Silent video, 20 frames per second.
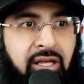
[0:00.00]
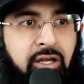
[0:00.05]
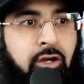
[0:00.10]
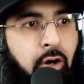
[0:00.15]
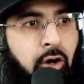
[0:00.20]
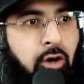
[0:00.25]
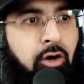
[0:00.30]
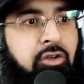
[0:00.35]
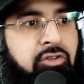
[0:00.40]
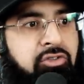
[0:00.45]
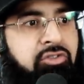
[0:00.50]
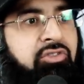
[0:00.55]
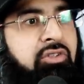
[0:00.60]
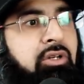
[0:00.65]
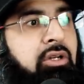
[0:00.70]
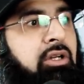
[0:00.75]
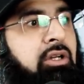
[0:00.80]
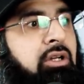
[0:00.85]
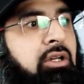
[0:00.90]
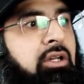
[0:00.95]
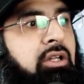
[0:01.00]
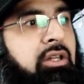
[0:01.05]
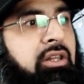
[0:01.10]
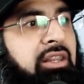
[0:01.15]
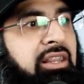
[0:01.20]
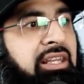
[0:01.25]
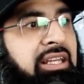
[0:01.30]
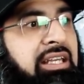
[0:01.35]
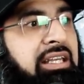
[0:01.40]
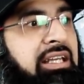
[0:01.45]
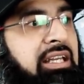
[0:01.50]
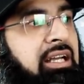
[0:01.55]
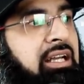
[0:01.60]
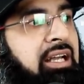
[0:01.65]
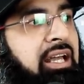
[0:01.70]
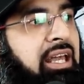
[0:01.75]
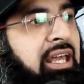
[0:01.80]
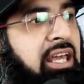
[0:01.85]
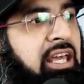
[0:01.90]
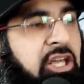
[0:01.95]
because the
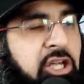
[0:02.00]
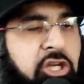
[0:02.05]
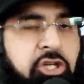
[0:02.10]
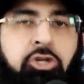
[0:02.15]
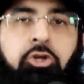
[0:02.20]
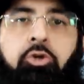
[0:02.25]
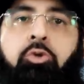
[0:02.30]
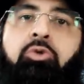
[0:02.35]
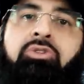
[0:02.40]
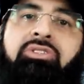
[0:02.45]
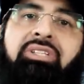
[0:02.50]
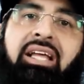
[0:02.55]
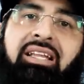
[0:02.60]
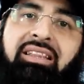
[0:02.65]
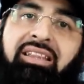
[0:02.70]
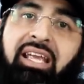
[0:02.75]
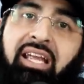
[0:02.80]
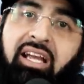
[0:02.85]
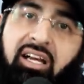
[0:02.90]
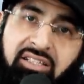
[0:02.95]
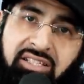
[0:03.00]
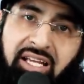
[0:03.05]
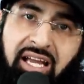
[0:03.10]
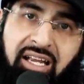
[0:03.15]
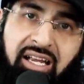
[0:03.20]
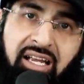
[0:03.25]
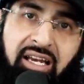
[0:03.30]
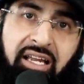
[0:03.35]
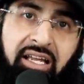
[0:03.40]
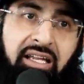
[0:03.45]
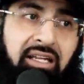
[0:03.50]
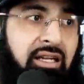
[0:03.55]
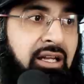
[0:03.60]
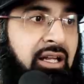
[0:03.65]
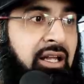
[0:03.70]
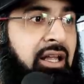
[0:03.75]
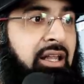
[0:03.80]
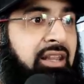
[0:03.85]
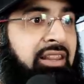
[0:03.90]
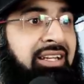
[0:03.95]
issues that they are tackling
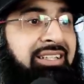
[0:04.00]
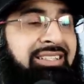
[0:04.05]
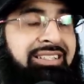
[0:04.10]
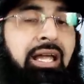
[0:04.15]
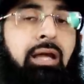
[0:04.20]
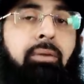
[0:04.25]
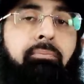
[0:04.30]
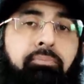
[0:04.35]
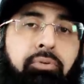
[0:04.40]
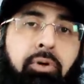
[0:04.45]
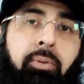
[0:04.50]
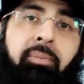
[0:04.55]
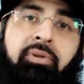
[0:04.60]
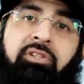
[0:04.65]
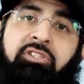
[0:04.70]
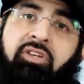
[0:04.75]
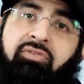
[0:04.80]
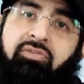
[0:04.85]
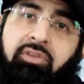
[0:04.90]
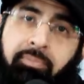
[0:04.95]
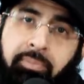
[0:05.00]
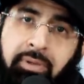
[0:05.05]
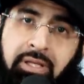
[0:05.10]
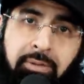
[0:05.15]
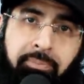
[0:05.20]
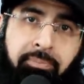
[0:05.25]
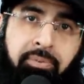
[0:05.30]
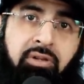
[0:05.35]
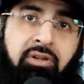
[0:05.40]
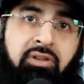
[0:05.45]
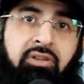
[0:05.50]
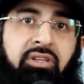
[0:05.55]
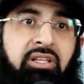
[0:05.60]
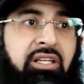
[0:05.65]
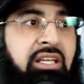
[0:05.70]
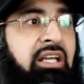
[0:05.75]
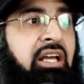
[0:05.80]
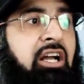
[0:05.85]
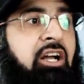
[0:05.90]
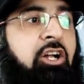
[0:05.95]
the temperaments of the people,
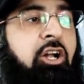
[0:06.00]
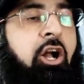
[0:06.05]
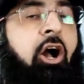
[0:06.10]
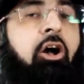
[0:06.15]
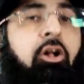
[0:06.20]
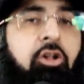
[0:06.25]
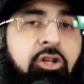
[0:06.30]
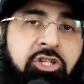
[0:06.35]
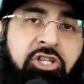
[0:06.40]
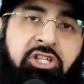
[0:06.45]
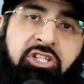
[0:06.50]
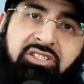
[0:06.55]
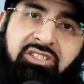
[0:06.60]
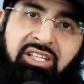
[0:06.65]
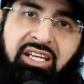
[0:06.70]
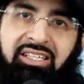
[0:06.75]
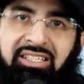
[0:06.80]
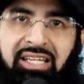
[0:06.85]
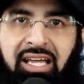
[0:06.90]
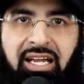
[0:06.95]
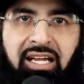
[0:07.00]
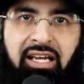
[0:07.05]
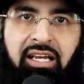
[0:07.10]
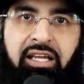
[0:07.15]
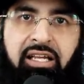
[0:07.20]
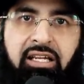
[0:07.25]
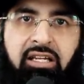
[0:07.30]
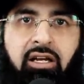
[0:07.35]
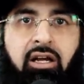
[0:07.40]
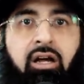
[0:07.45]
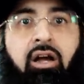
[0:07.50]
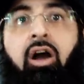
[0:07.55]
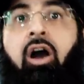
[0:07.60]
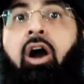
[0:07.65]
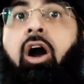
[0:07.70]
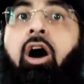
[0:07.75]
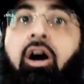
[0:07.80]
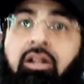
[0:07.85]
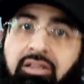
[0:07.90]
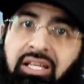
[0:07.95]
the cultures they're tackling
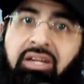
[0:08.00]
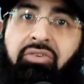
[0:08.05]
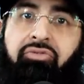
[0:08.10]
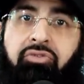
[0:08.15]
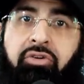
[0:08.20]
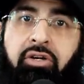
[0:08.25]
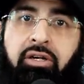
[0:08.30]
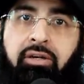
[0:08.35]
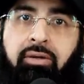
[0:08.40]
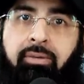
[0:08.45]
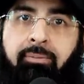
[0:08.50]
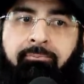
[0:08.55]
are different.